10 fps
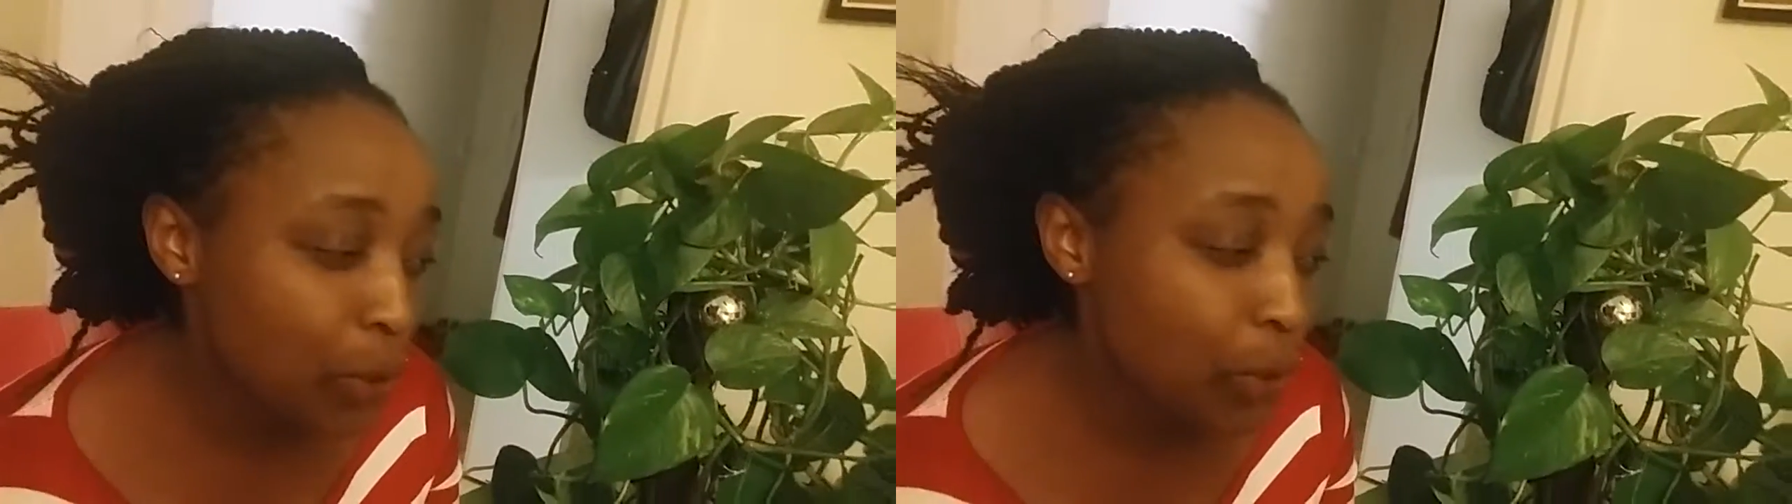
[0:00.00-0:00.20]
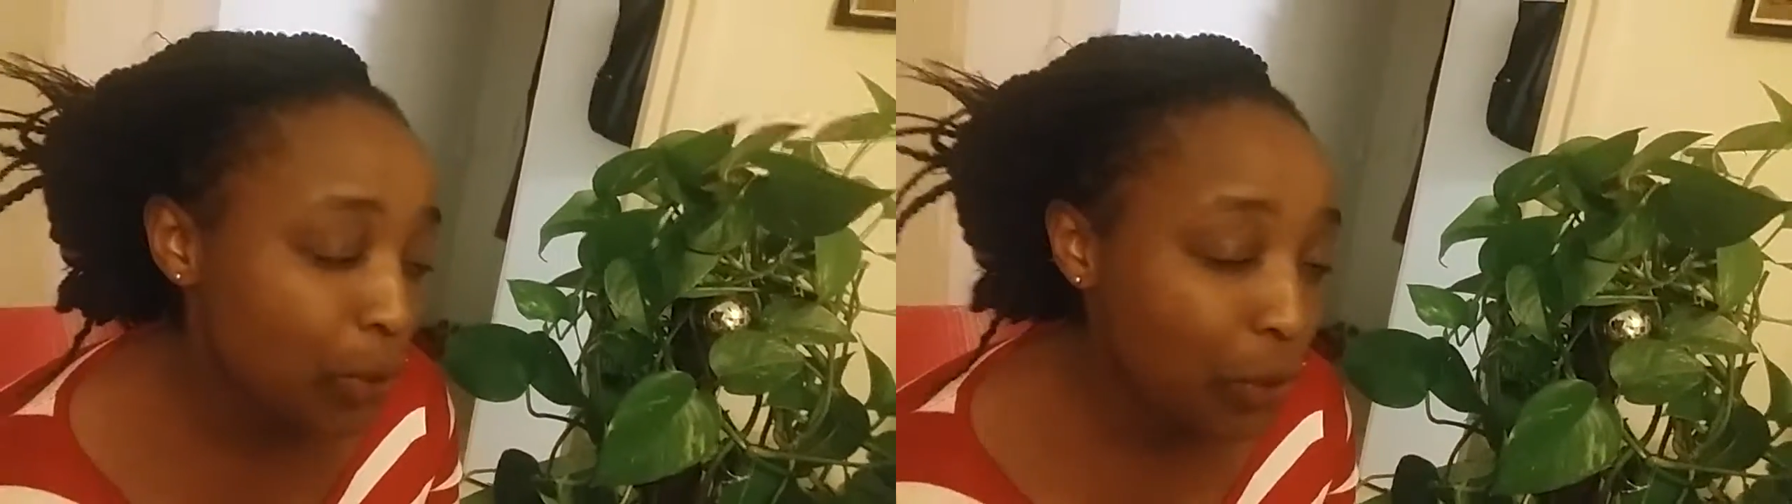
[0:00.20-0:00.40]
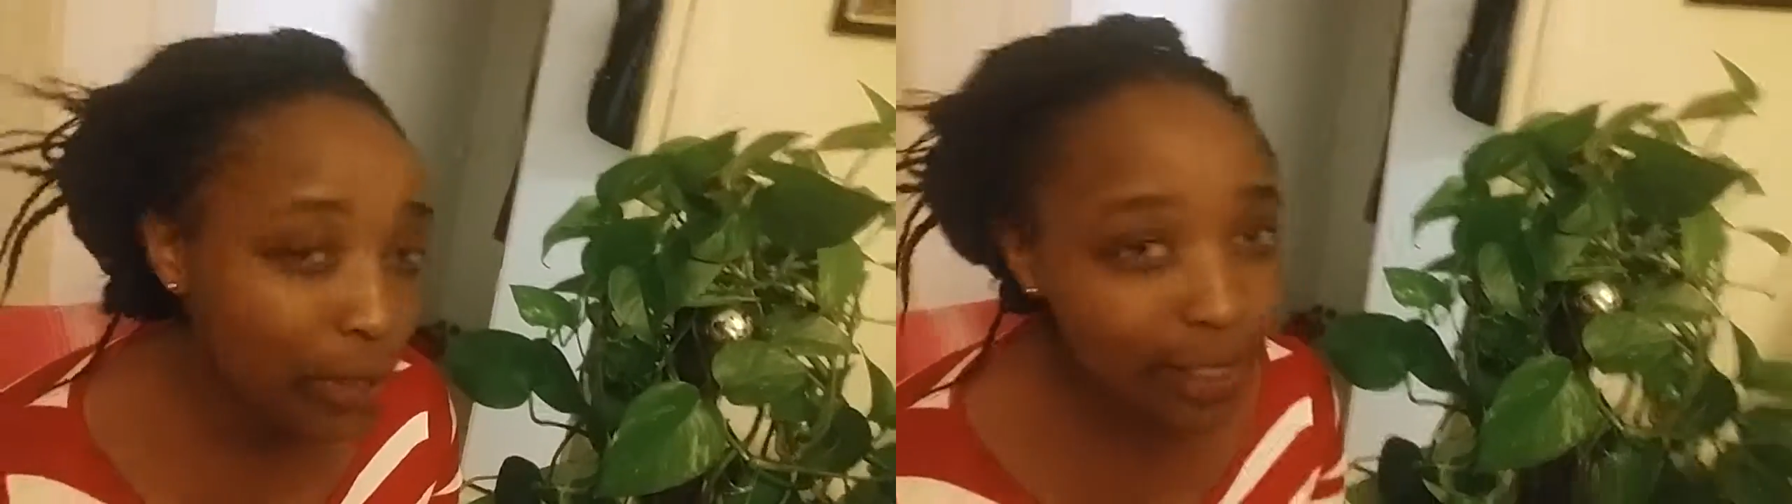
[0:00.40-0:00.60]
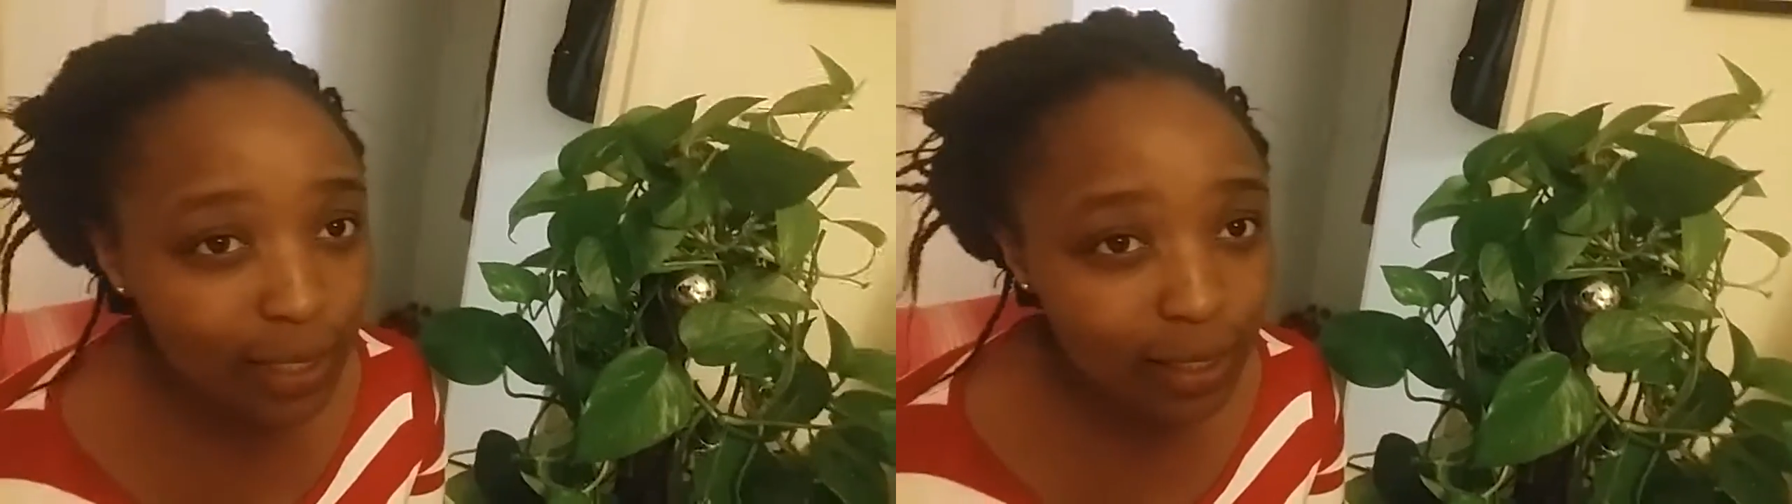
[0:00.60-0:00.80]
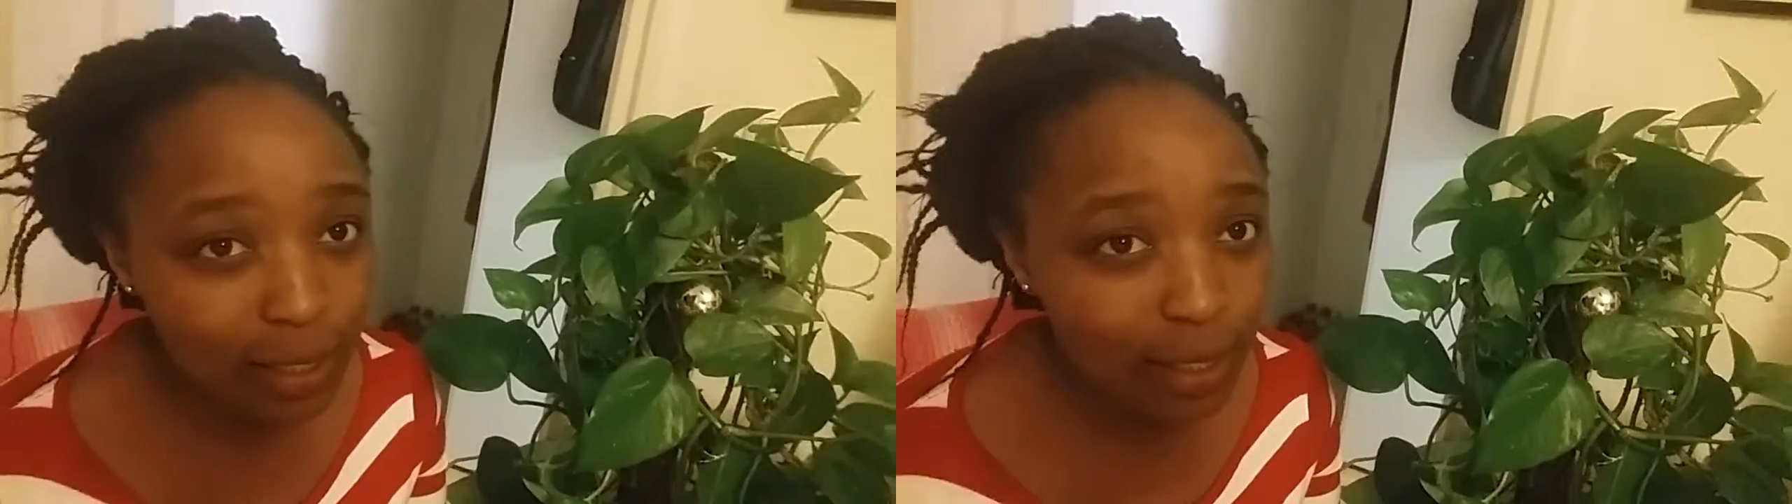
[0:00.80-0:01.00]
you
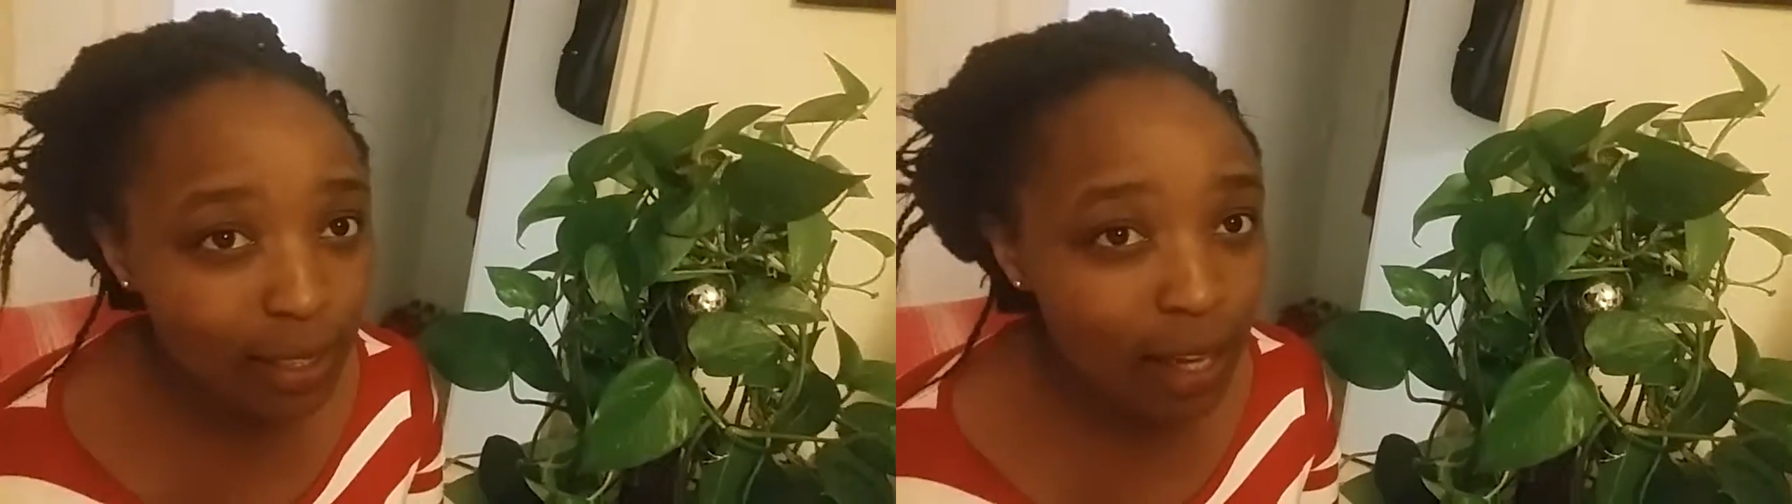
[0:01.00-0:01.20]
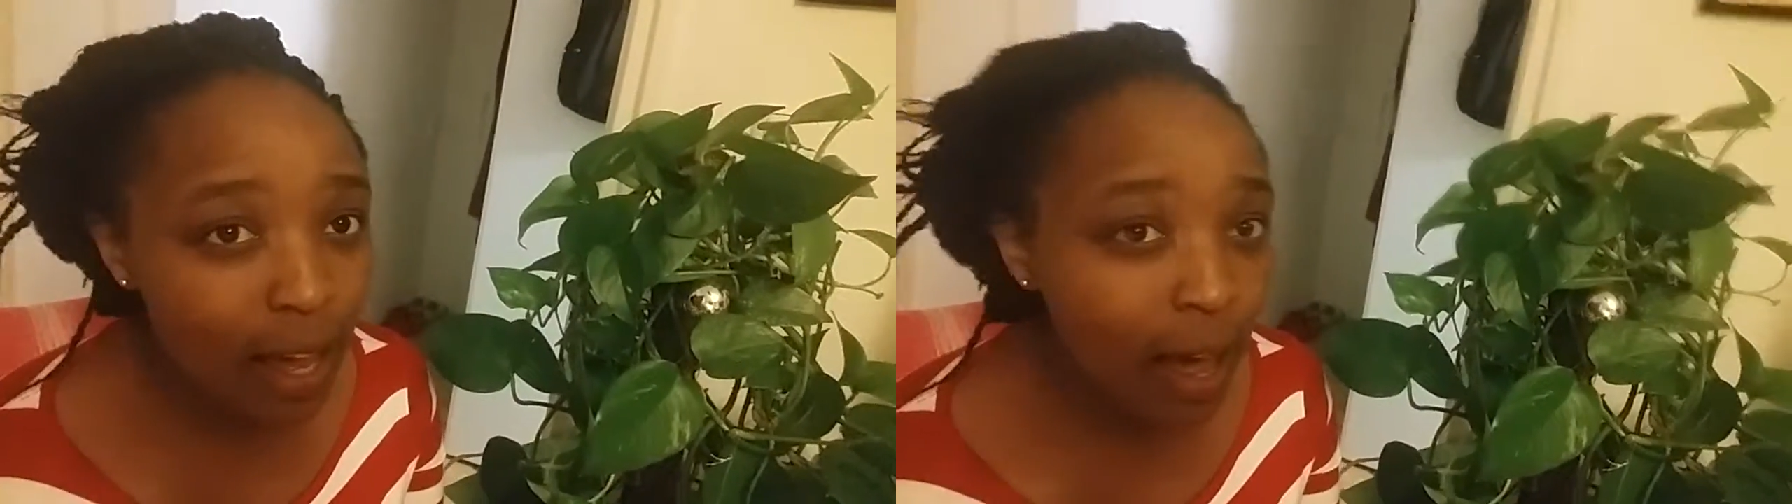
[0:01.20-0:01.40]
unity,